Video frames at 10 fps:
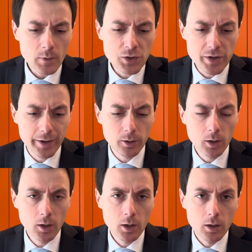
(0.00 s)
So
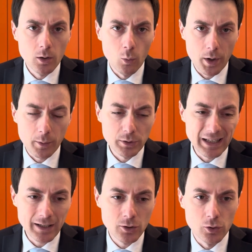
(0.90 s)
what I would
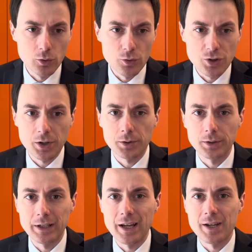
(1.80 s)
like to do
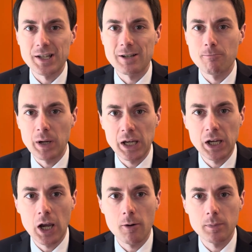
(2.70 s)
generally is
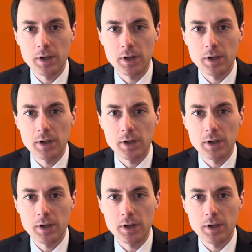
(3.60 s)
picking up